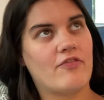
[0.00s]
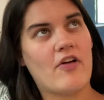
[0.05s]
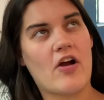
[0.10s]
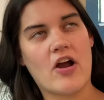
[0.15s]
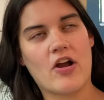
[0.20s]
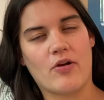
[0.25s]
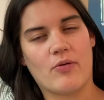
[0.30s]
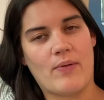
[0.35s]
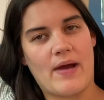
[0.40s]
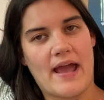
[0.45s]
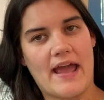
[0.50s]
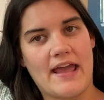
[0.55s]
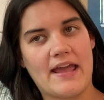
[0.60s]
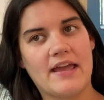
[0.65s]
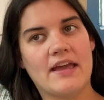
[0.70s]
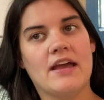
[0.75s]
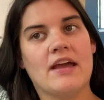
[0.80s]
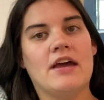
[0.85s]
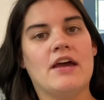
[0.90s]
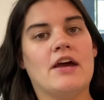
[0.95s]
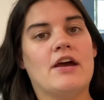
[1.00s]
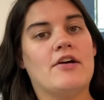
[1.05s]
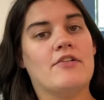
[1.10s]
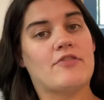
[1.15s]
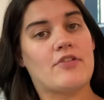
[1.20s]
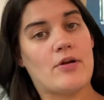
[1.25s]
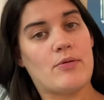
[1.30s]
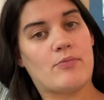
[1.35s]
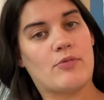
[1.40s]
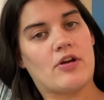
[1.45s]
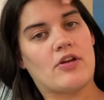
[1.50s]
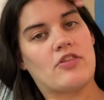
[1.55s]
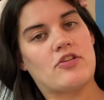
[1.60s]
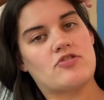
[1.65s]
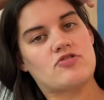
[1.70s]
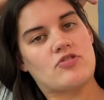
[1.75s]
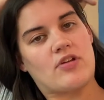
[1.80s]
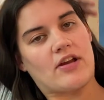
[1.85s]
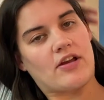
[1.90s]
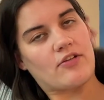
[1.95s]
far away from where the
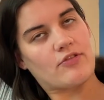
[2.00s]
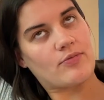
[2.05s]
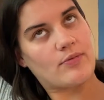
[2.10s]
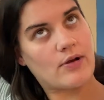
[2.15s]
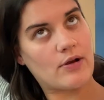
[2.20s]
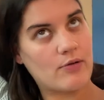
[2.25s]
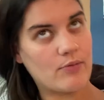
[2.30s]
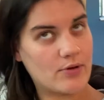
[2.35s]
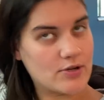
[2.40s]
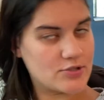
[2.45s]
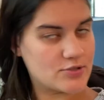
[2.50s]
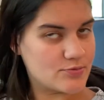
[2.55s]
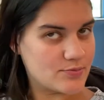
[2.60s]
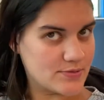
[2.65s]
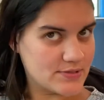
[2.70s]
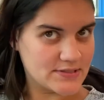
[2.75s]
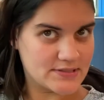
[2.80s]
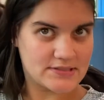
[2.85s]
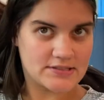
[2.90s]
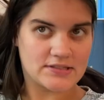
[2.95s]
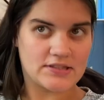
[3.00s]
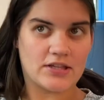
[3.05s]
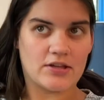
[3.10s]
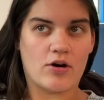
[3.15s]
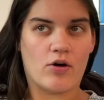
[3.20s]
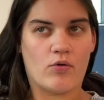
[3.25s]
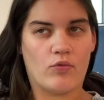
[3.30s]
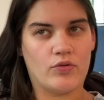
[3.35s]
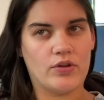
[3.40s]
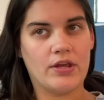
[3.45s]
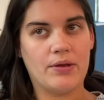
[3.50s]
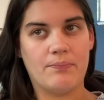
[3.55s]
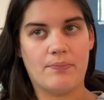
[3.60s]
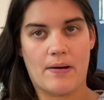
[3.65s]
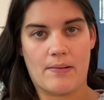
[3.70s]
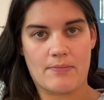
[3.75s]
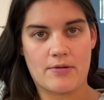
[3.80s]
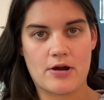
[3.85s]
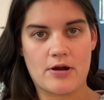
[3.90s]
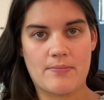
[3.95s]
trails were, which was the only
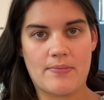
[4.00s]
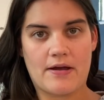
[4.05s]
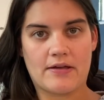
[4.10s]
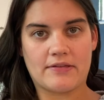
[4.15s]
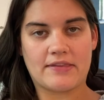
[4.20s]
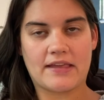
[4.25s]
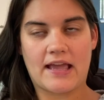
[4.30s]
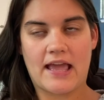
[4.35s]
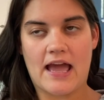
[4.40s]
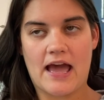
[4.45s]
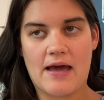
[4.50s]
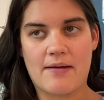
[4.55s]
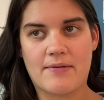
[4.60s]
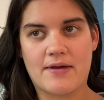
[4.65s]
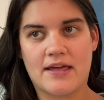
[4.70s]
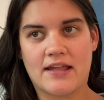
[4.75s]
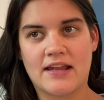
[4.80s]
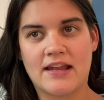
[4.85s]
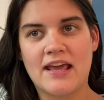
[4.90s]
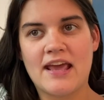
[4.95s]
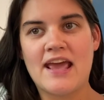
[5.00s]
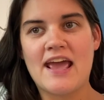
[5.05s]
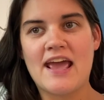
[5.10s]
bummer about the cabin.